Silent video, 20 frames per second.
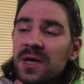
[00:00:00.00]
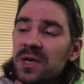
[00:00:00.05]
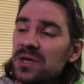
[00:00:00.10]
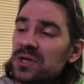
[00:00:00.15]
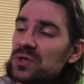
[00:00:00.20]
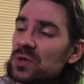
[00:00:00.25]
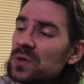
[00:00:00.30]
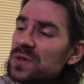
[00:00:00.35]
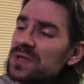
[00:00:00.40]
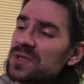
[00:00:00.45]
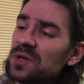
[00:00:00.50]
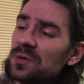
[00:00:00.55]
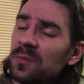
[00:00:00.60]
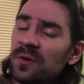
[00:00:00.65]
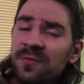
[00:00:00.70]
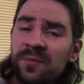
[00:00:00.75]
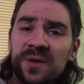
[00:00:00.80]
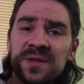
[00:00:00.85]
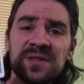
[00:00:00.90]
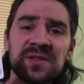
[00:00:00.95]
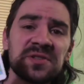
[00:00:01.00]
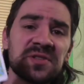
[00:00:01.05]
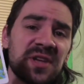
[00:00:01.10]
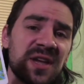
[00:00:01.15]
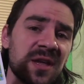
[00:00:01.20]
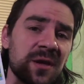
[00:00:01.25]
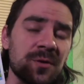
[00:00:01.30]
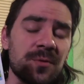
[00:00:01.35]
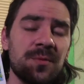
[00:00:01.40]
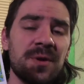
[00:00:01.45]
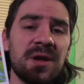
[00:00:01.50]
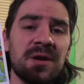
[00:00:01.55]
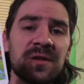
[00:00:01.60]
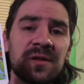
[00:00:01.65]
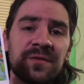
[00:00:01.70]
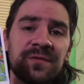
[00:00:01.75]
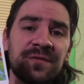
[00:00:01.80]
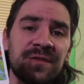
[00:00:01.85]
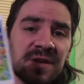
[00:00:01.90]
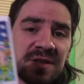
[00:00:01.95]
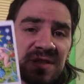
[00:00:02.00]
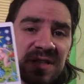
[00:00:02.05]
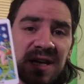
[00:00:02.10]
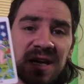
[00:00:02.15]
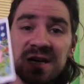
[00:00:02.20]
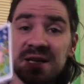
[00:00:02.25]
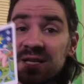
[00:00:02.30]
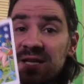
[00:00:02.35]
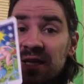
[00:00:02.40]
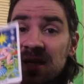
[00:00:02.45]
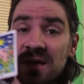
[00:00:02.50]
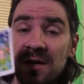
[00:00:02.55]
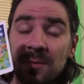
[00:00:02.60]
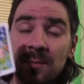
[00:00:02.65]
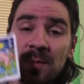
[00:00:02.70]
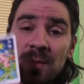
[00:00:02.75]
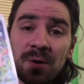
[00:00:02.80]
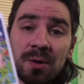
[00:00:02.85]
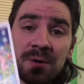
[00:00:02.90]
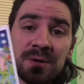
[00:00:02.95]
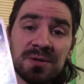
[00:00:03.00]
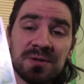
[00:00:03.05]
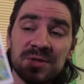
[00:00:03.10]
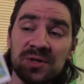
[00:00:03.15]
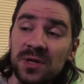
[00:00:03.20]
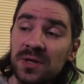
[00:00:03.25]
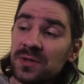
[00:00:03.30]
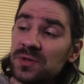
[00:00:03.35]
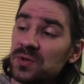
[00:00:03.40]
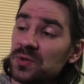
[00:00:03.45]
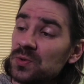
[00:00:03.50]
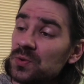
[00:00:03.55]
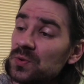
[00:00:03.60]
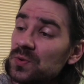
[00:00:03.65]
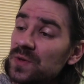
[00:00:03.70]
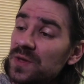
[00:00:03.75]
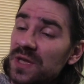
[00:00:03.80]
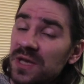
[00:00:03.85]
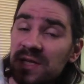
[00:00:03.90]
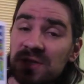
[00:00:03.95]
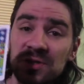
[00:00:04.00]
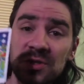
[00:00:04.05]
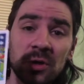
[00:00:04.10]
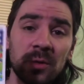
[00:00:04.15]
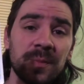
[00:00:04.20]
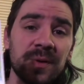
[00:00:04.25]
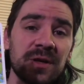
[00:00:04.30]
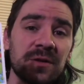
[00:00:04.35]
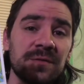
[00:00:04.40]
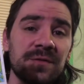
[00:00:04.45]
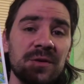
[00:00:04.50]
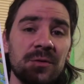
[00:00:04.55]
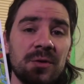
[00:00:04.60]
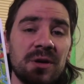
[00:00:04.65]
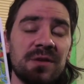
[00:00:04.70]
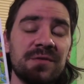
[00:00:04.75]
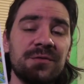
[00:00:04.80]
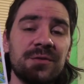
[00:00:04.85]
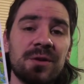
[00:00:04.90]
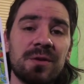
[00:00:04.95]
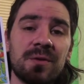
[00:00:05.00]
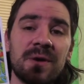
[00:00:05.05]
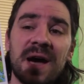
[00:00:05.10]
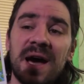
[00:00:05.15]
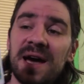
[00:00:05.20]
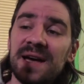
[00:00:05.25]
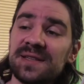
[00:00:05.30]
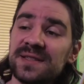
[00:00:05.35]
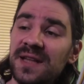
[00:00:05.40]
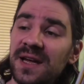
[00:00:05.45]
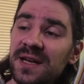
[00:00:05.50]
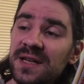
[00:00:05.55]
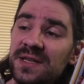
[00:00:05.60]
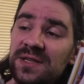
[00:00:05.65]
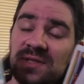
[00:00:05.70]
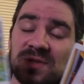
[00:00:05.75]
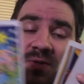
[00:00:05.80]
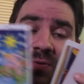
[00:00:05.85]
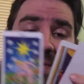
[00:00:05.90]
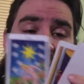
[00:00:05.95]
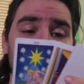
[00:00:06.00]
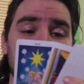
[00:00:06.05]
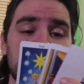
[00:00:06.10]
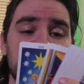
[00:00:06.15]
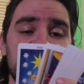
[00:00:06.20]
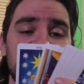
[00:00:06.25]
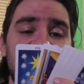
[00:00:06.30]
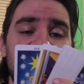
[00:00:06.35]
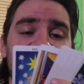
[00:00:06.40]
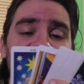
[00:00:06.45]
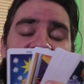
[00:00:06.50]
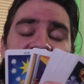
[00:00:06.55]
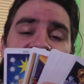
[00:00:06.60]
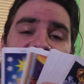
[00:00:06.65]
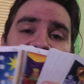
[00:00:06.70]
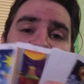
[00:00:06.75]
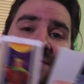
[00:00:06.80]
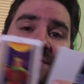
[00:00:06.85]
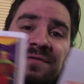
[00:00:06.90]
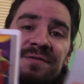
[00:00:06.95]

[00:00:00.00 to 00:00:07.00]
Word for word: So in terms of business and career, the first card here points to the topic of the week for you guys, that is to be the Star card,